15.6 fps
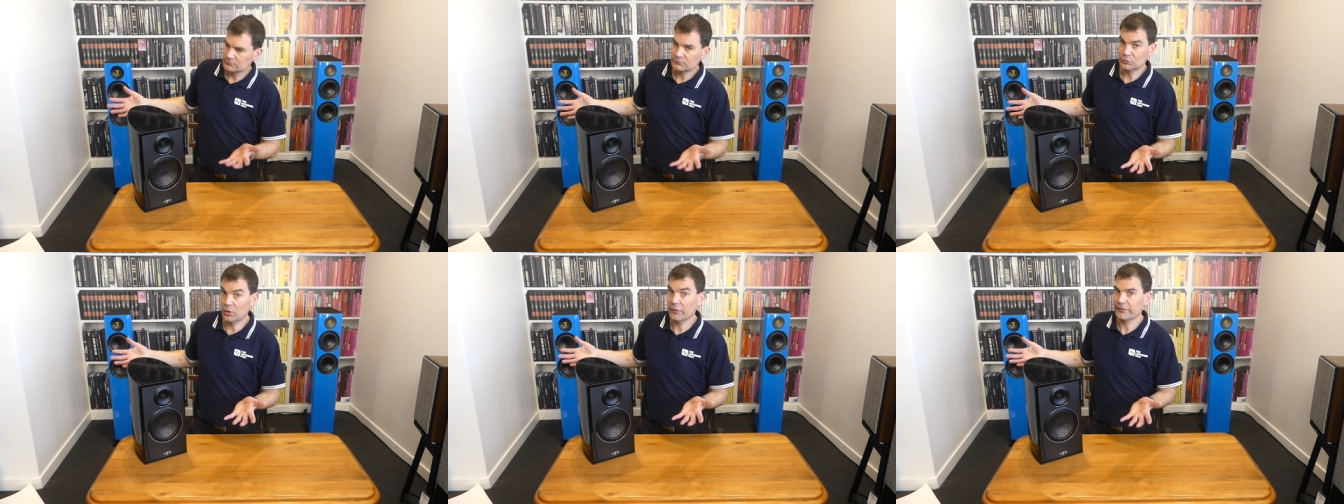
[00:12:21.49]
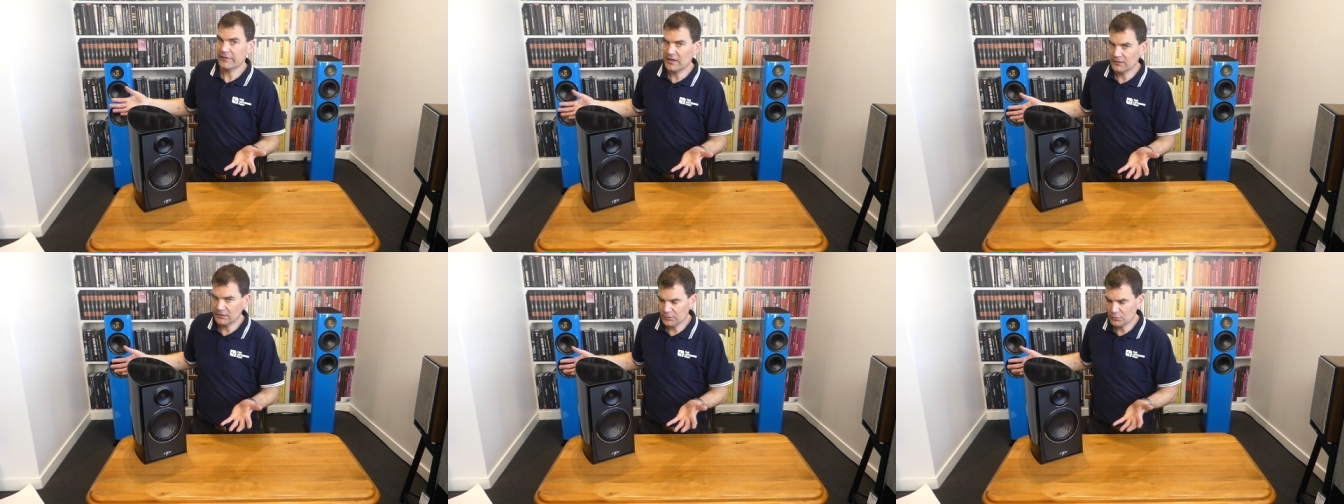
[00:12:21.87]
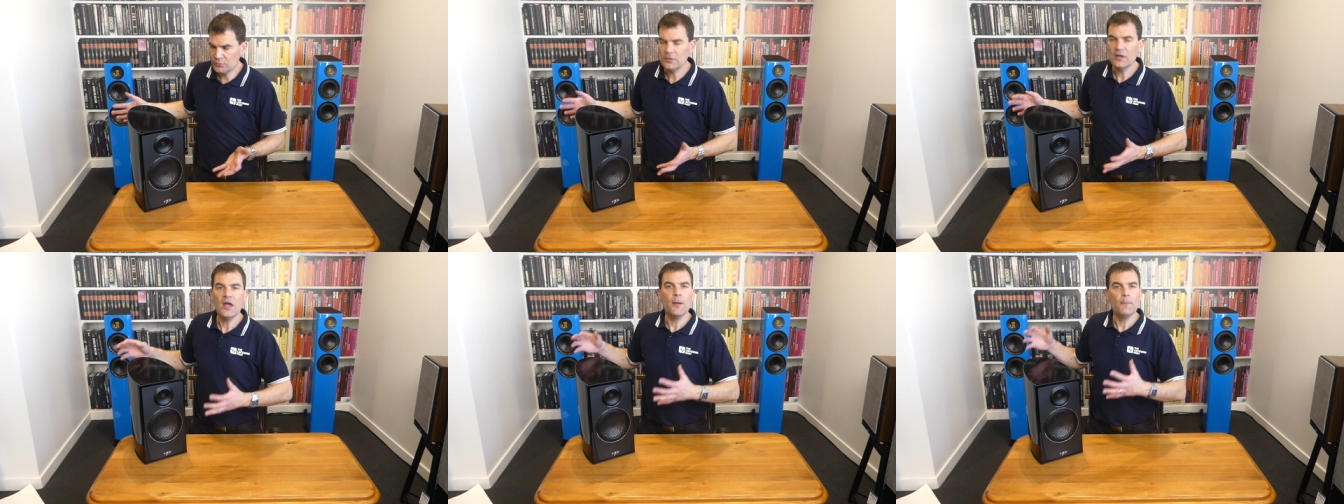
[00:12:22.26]
not that little,
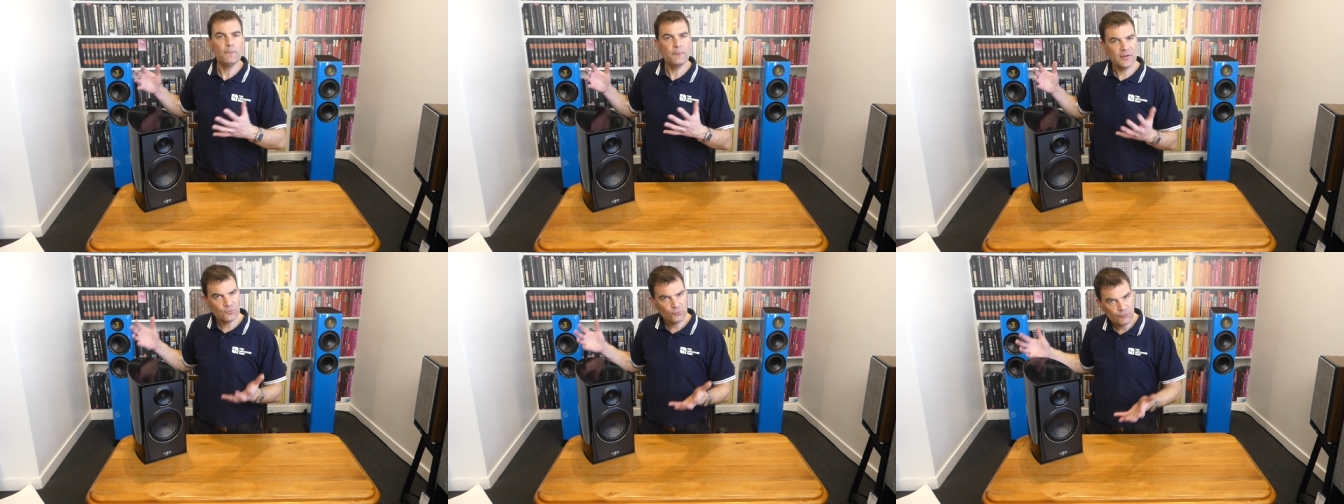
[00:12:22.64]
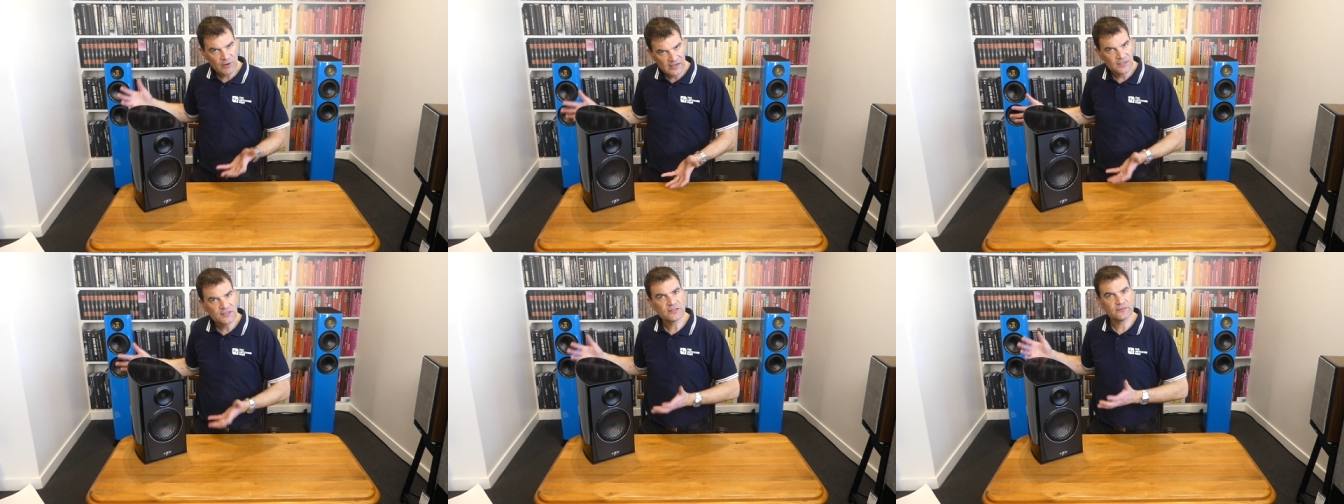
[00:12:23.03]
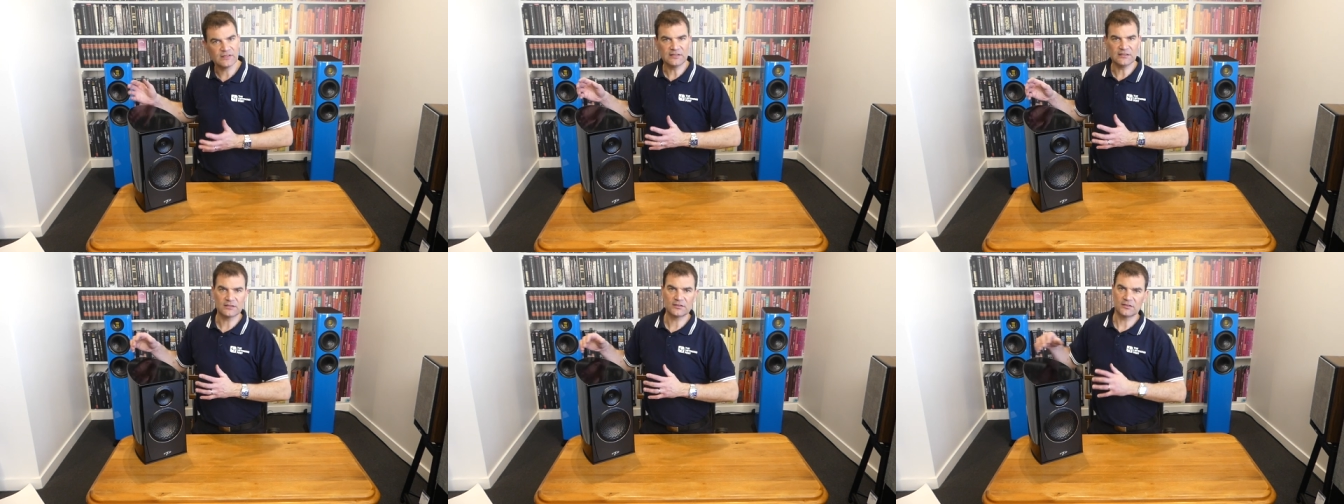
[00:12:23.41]
but relatively
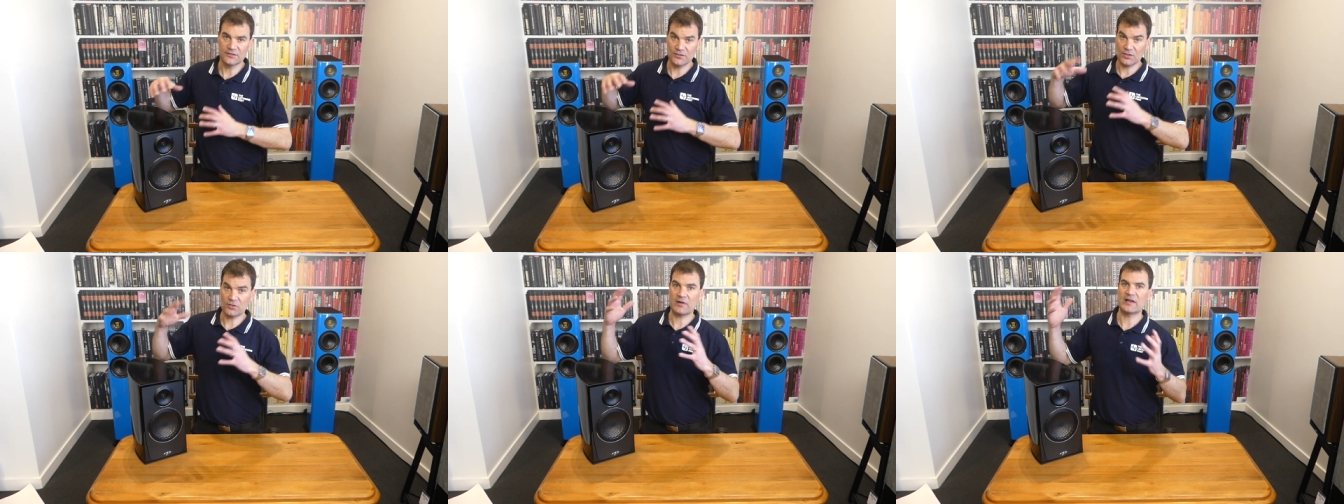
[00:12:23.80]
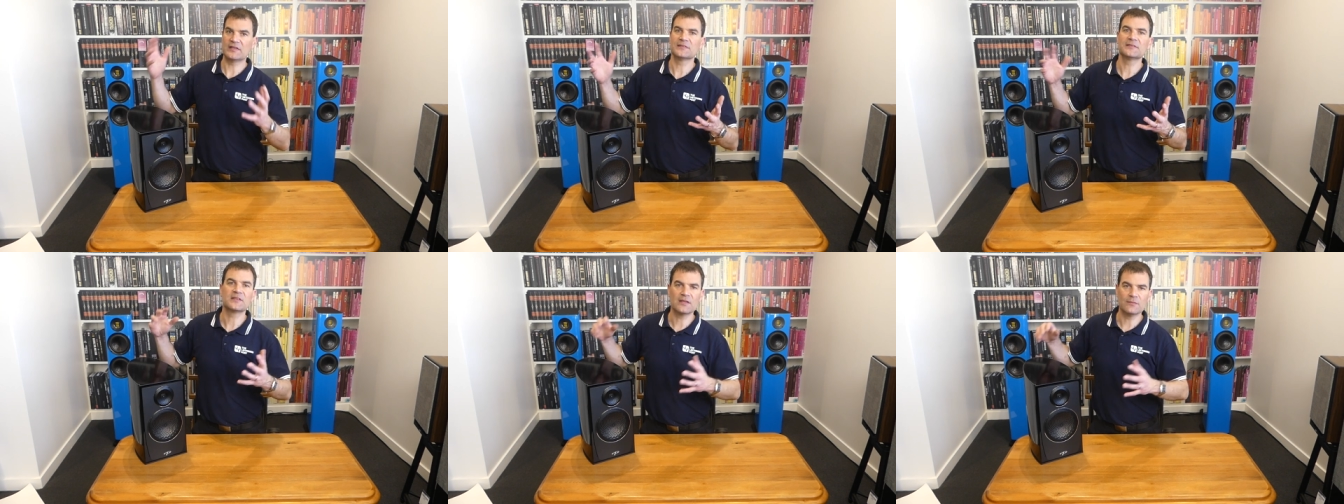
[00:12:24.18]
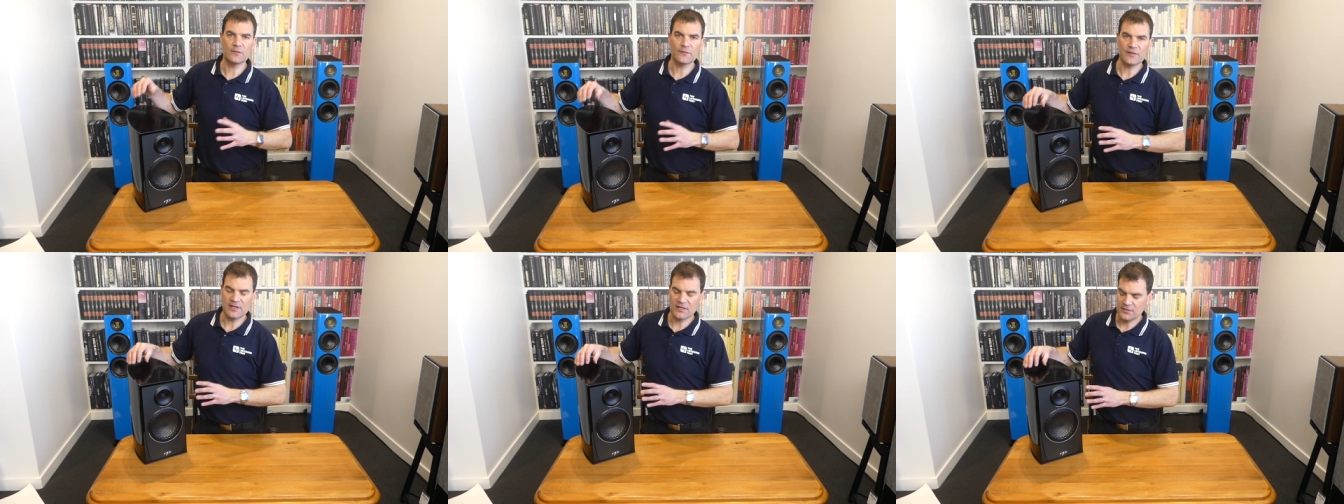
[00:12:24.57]
little in the grand scheme
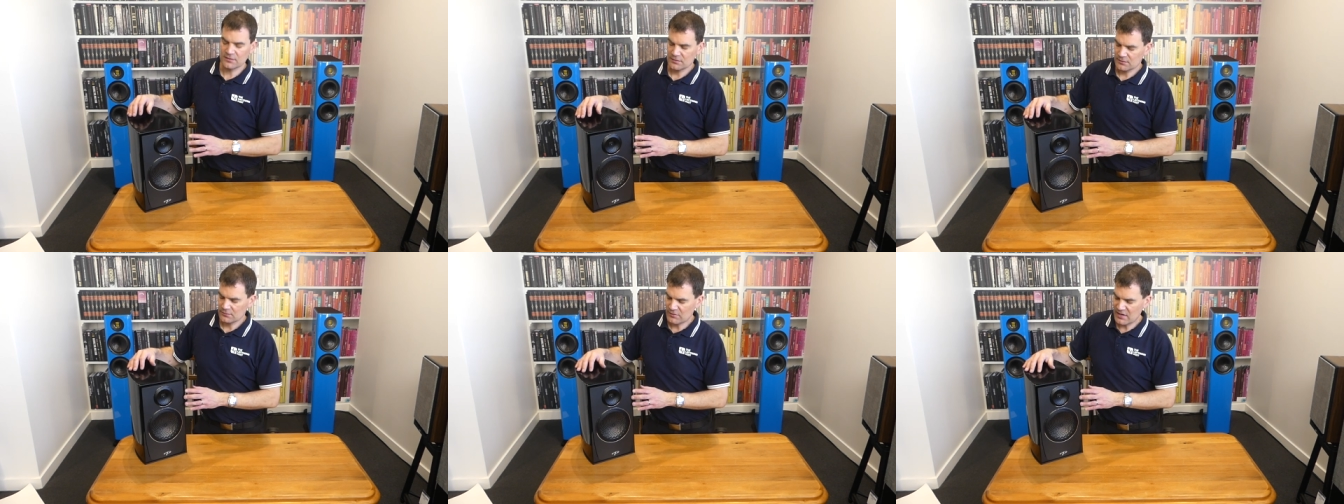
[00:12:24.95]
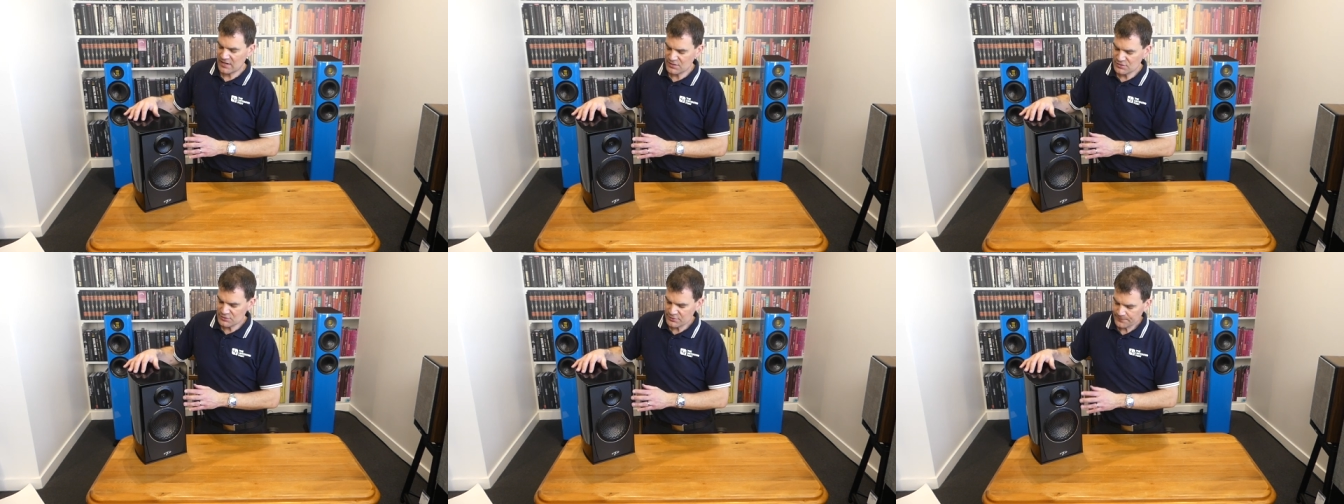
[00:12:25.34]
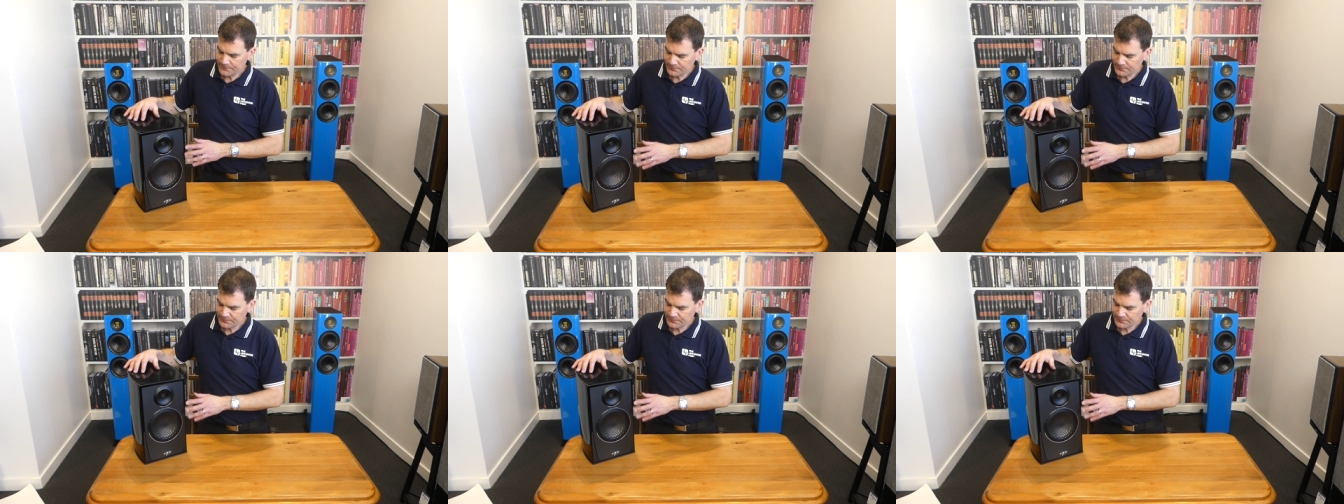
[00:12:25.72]
of their range,